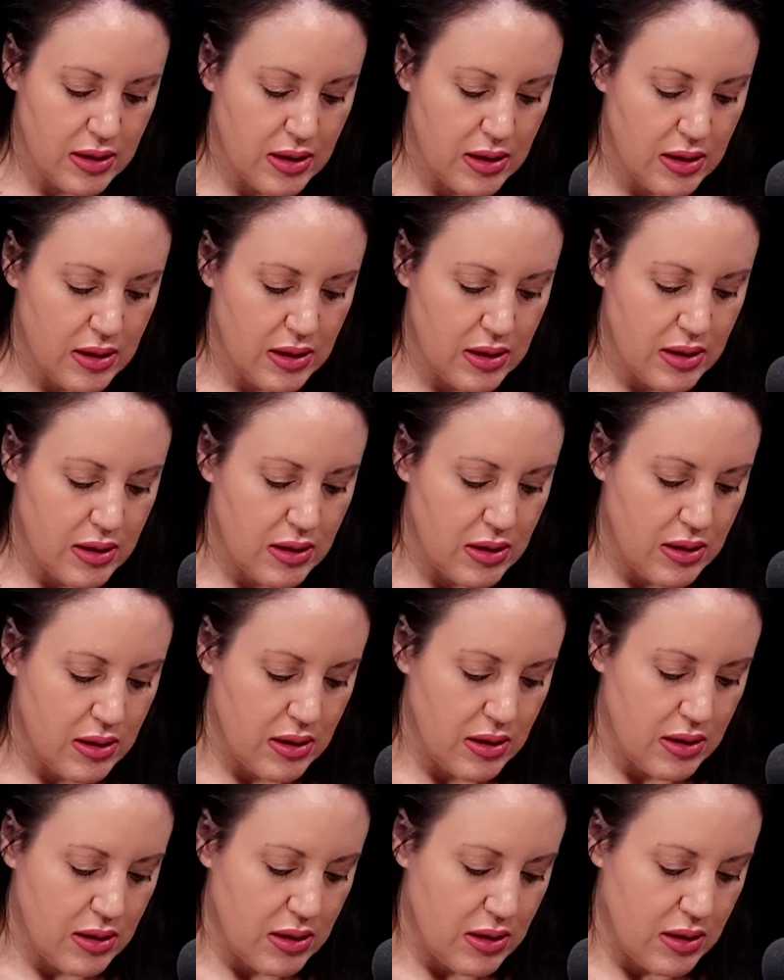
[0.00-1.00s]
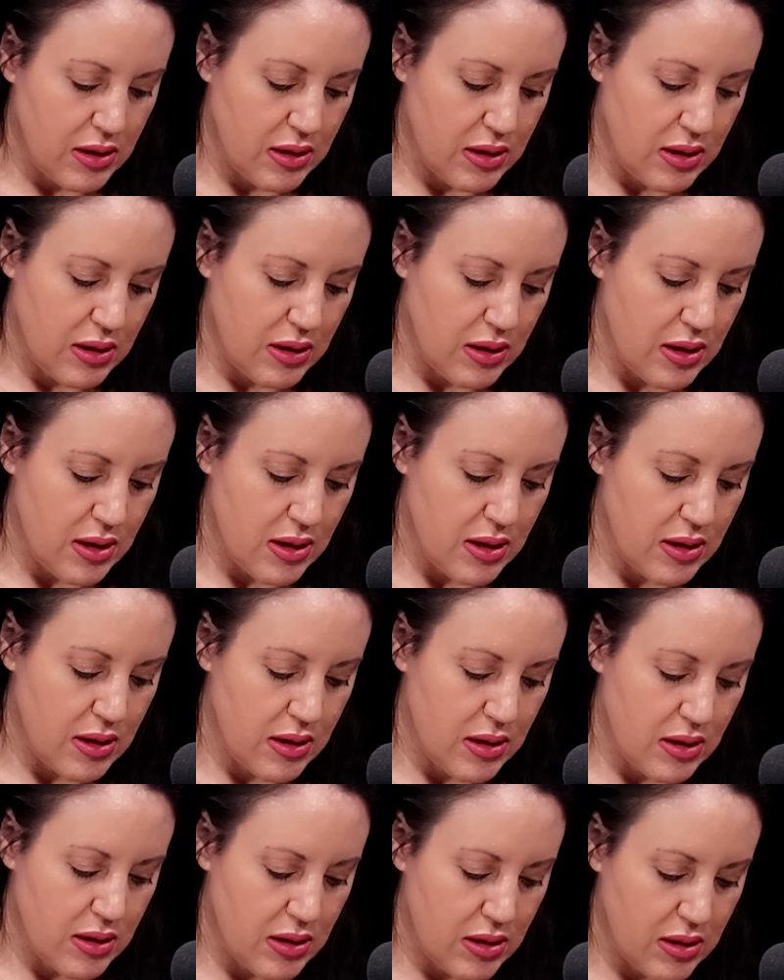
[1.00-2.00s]

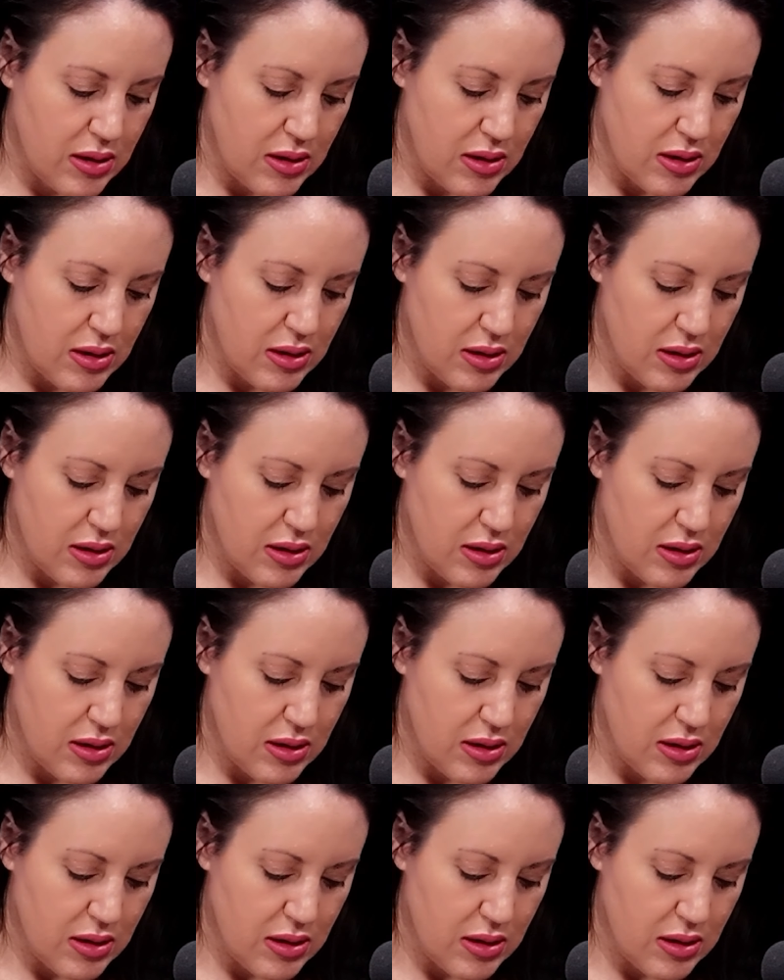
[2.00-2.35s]
(silence)